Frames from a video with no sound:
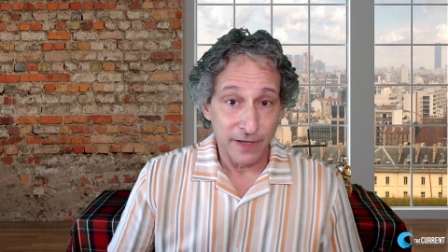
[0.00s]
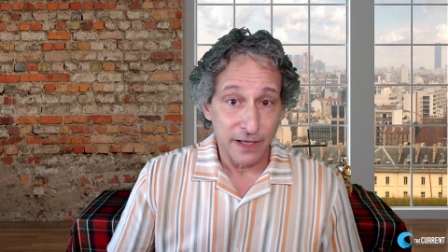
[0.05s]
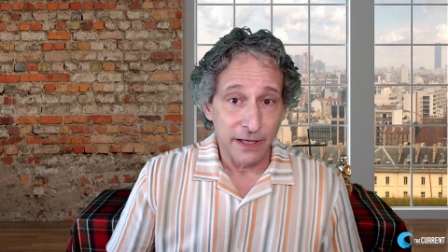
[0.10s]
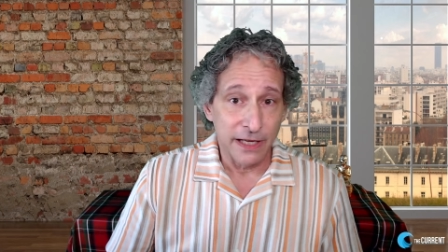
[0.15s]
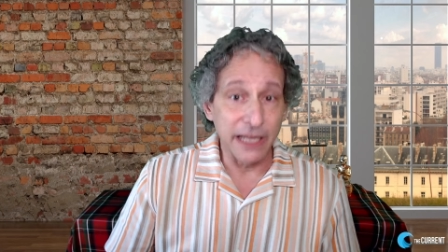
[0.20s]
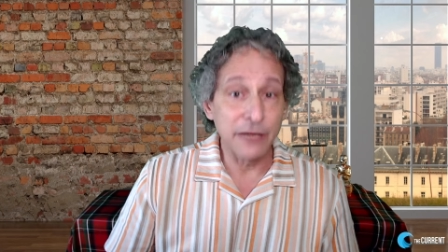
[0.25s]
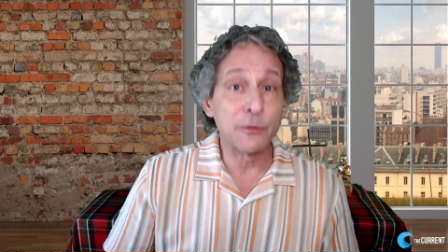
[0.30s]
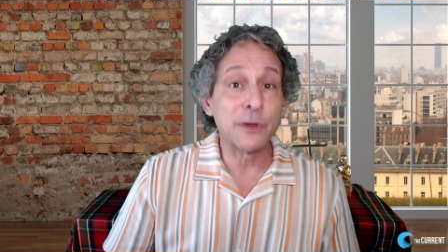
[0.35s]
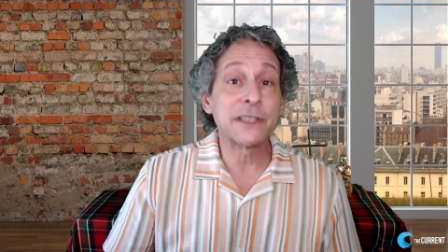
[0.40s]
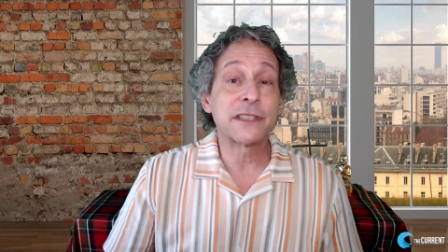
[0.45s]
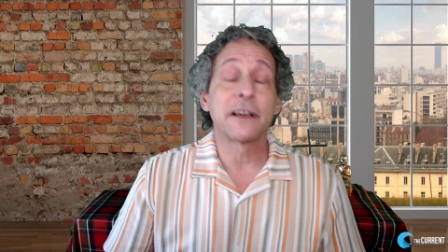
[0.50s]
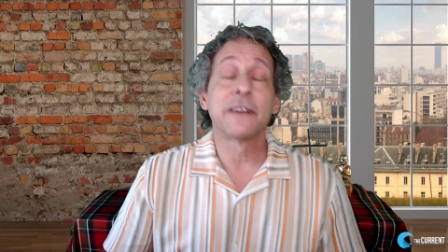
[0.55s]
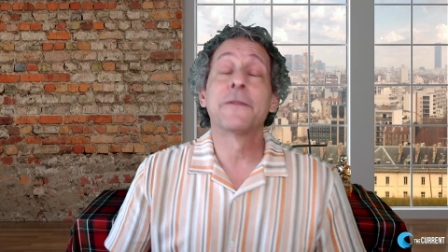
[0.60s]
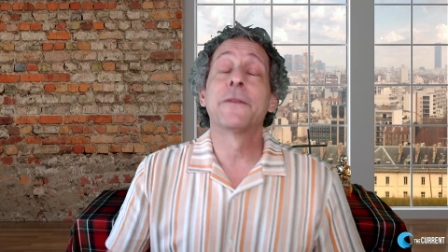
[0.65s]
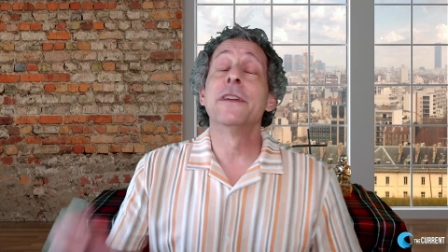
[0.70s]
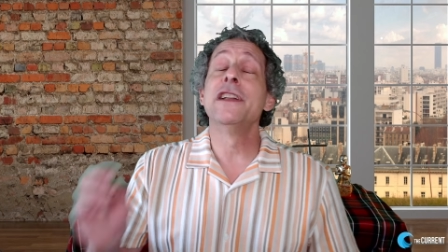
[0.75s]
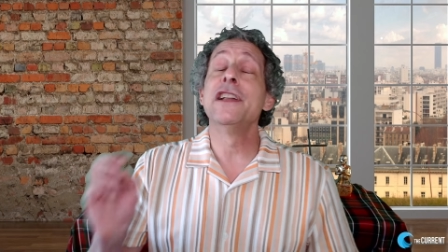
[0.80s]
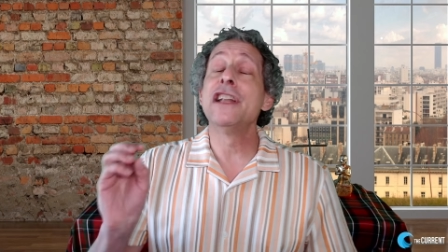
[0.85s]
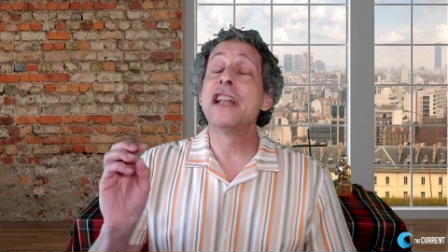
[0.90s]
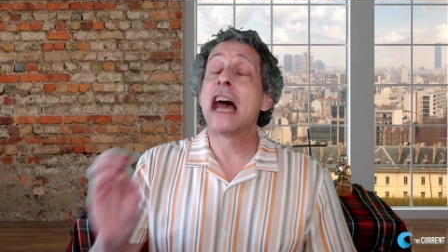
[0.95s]
He was a
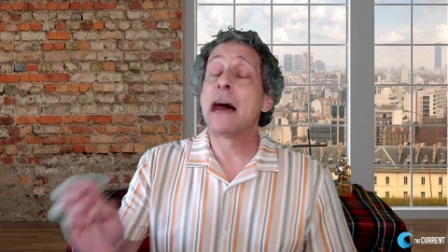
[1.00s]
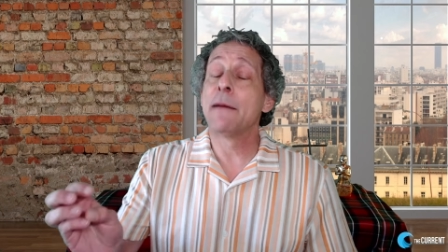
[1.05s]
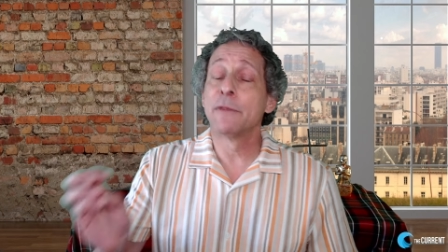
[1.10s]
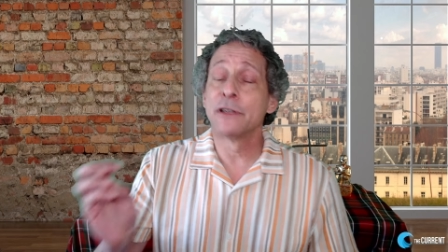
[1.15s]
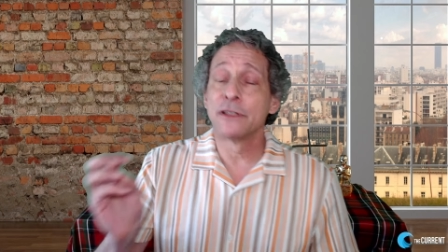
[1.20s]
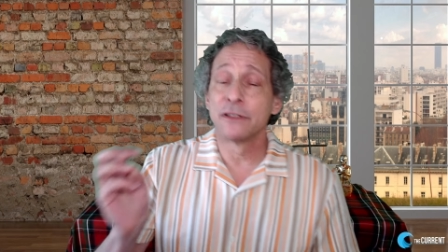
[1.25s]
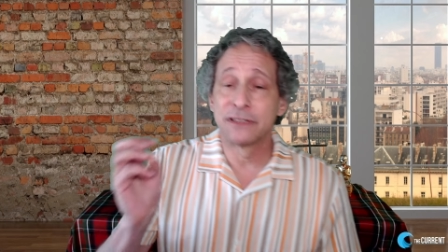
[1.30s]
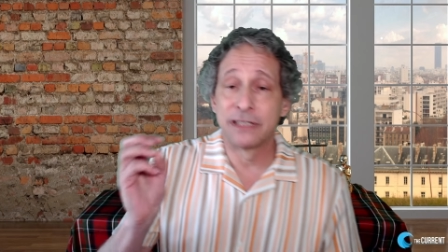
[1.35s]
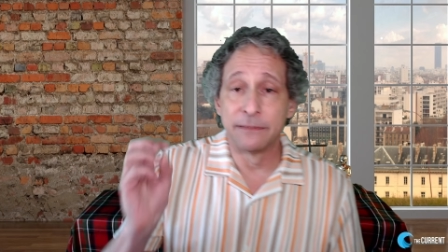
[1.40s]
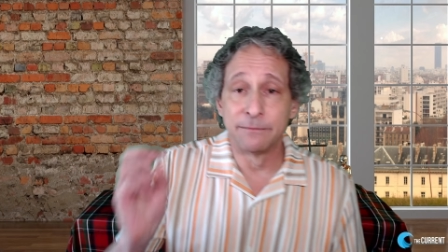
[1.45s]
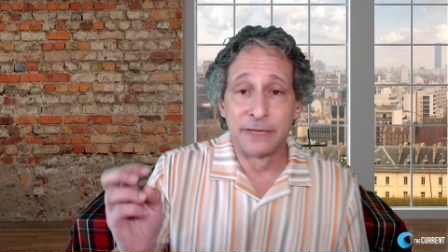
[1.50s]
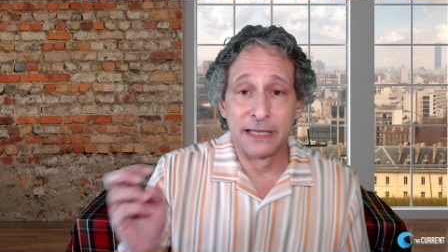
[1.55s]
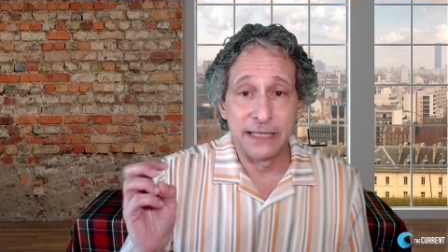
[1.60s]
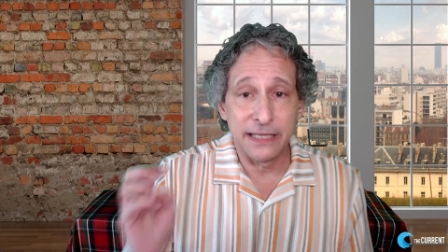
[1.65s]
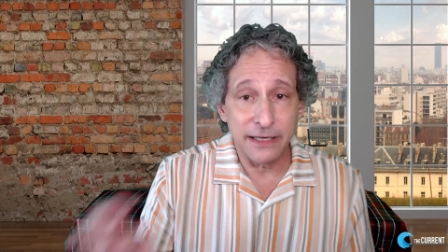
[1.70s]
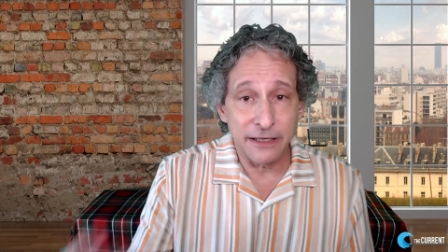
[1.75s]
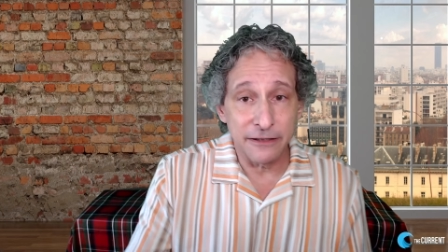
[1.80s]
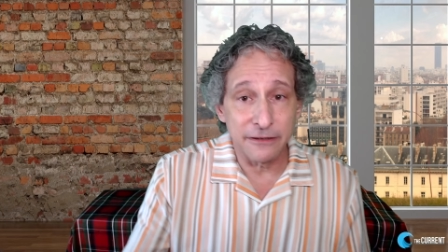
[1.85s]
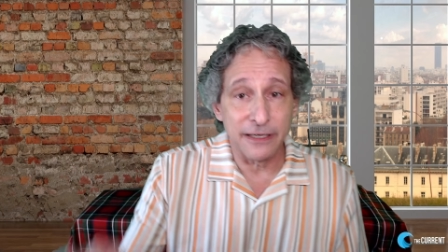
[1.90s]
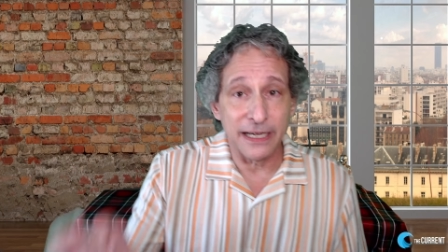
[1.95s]
phenomenal
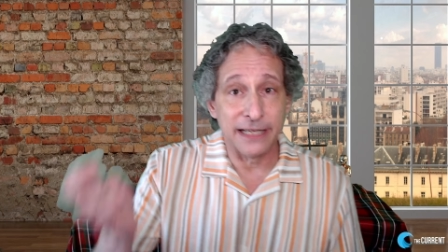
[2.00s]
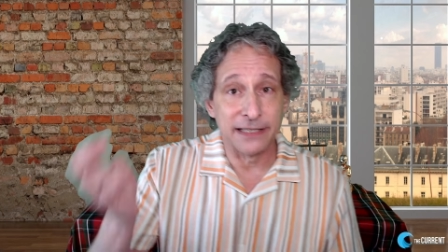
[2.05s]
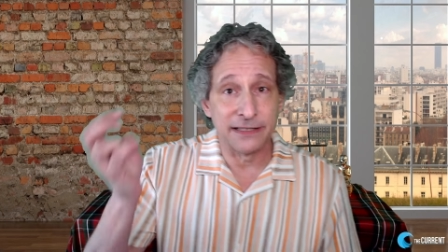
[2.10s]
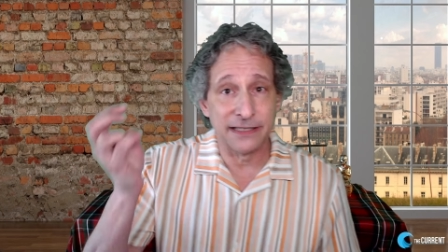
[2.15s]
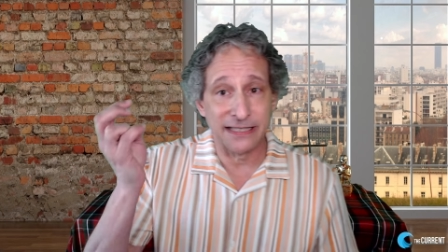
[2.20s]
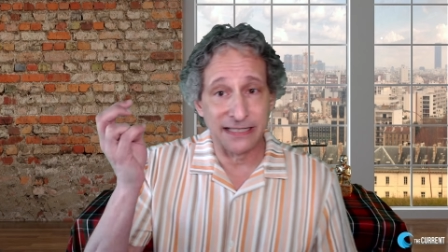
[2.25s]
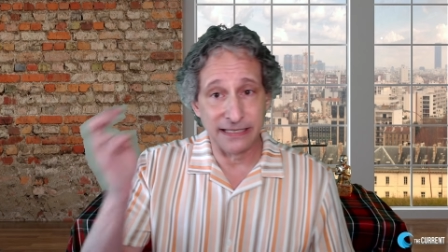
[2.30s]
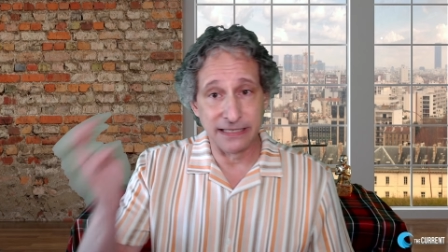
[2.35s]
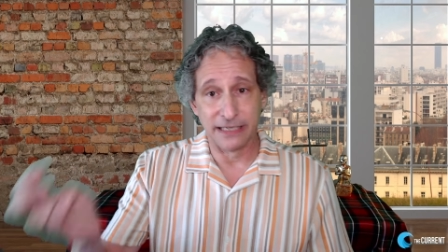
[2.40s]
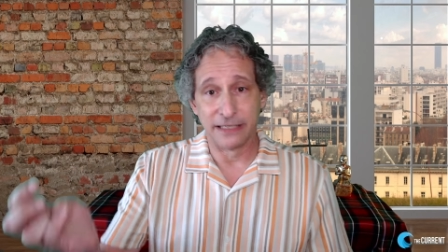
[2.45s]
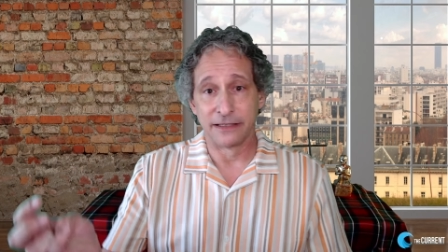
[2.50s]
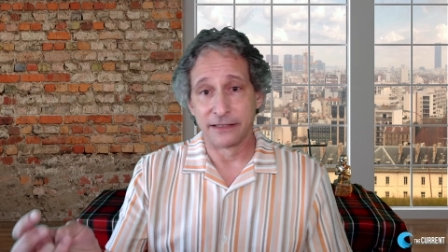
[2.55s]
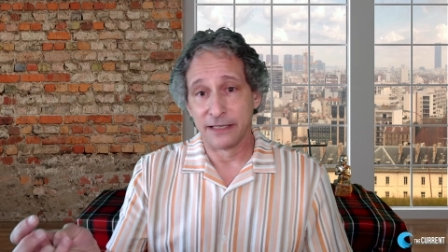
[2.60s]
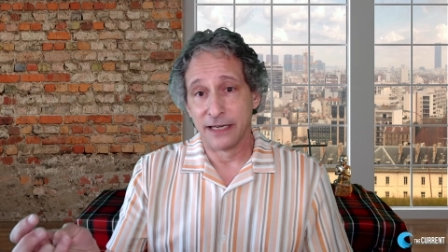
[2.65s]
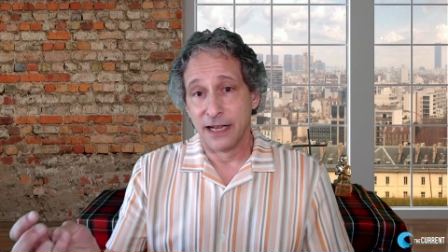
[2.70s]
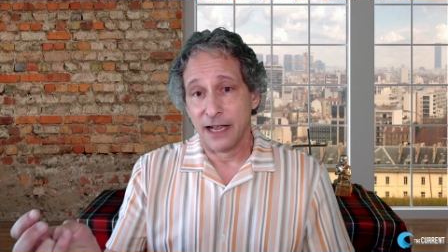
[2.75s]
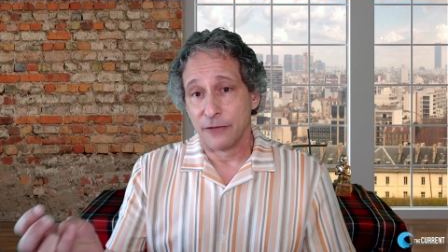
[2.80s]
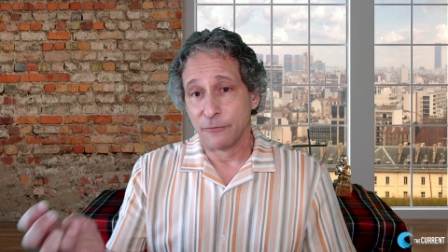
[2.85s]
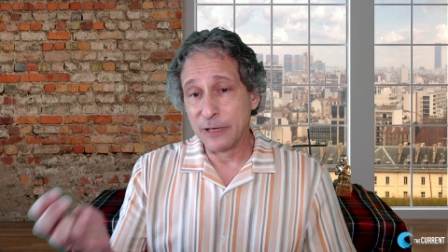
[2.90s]
timbalero and singer.